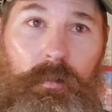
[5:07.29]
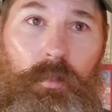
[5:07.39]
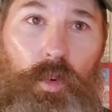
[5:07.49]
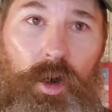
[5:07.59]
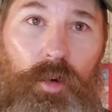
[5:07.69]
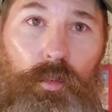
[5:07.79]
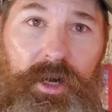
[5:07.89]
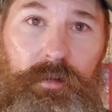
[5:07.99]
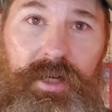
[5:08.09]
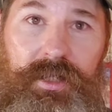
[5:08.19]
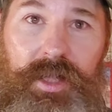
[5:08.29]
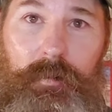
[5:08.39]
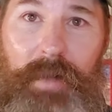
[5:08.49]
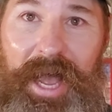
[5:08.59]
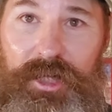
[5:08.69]
more rigorous than
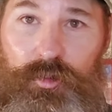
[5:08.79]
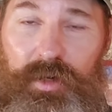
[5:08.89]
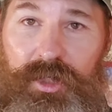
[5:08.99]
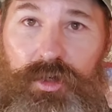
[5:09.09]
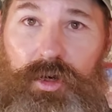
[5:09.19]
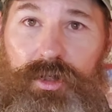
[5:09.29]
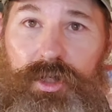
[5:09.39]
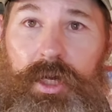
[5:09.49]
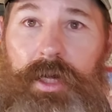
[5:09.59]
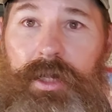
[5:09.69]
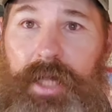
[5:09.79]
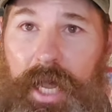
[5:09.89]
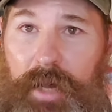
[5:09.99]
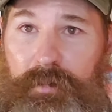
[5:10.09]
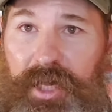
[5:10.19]
past research,
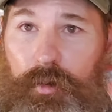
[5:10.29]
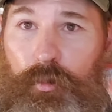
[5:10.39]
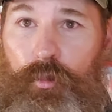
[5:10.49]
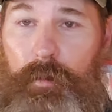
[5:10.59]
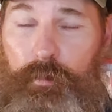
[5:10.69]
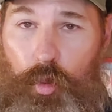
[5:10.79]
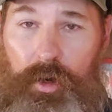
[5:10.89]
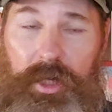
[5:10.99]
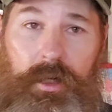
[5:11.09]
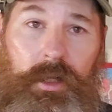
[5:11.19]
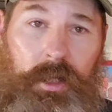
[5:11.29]
the AP reported.